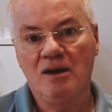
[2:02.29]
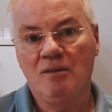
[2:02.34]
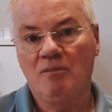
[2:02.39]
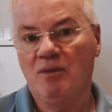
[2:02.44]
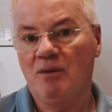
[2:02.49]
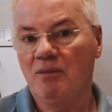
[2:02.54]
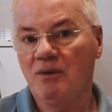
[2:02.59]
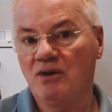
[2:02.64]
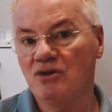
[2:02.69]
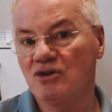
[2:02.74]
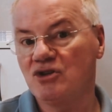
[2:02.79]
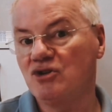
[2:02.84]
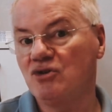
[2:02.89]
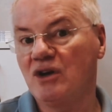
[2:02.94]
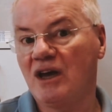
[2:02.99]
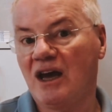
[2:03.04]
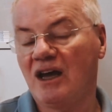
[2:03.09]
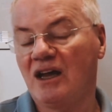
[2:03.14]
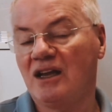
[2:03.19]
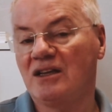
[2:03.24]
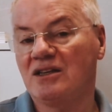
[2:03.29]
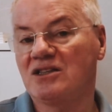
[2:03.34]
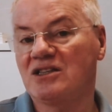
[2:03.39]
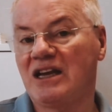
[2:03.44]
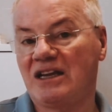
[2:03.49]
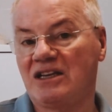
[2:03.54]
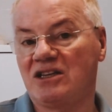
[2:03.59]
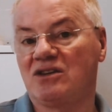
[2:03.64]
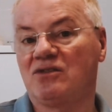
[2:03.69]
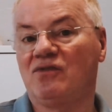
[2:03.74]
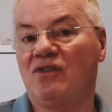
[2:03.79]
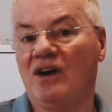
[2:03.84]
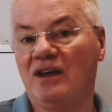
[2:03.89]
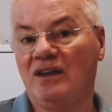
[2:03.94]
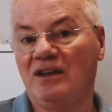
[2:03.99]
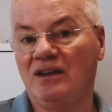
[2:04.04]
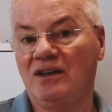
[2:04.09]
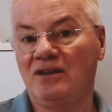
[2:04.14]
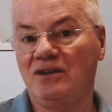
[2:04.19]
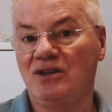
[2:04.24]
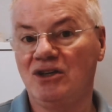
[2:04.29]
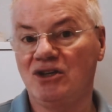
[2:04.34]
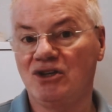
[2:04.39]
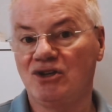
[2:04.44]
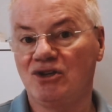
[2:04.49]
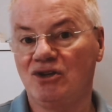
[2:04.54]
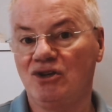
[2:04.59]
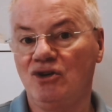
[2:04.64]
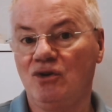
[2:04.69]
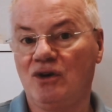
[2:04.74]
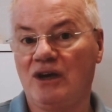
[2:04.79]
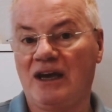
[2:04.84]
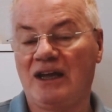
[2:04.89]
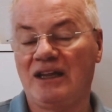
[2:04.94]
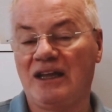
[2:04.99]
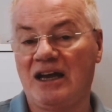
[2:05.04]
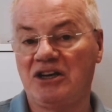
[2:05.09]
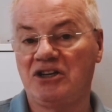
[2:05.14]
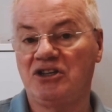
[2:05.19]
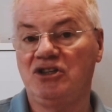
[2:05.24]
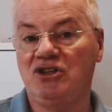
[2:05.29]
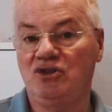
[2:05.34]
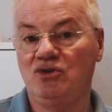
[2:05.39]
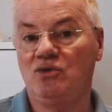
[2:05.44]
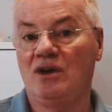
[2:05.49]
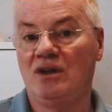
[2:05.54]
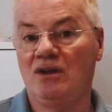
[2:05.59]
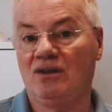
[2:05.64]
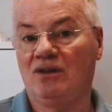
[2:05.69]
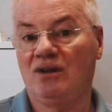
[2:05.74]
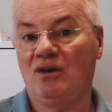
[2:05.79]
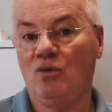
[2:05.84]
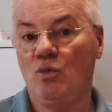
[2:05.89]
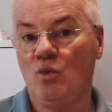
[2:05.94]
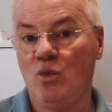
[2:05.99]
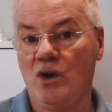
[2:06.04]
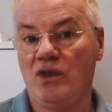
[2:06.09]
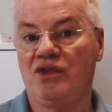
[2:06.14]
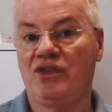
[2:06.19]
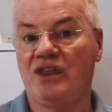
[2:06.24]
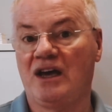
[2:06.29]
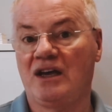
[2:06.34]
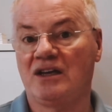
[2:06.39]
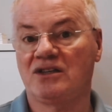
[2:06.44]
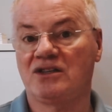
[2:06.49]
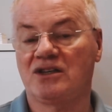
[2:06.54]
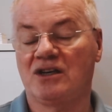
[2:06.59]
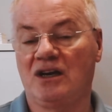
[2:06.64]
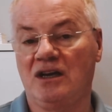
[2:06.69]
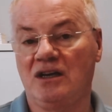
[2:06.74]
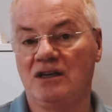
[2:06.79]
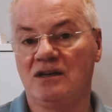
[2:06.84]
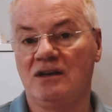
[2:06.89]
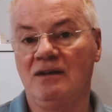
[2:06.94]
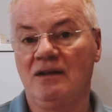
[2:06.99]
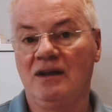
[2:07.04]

But because you can't satisfy the condition, you can't actually do anything with that site,